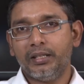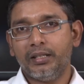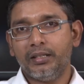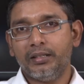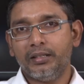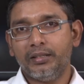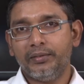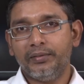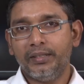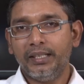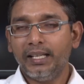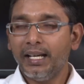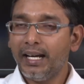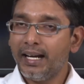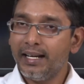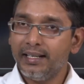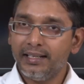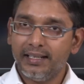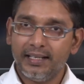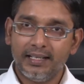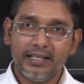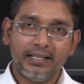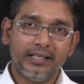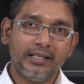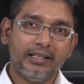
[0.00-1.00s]
because of the
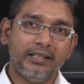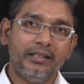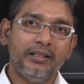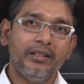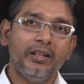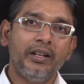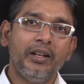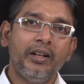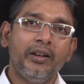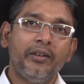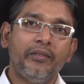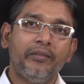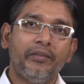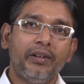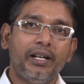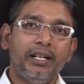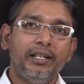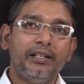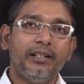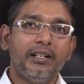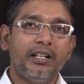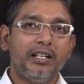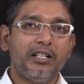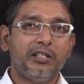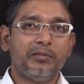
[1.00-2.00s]
attrition
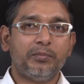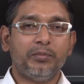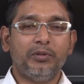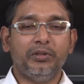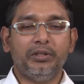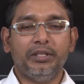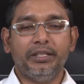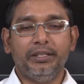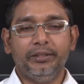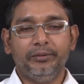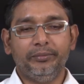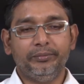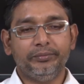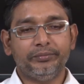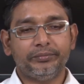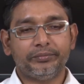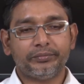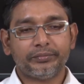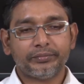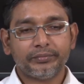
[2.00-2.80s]
while transporting.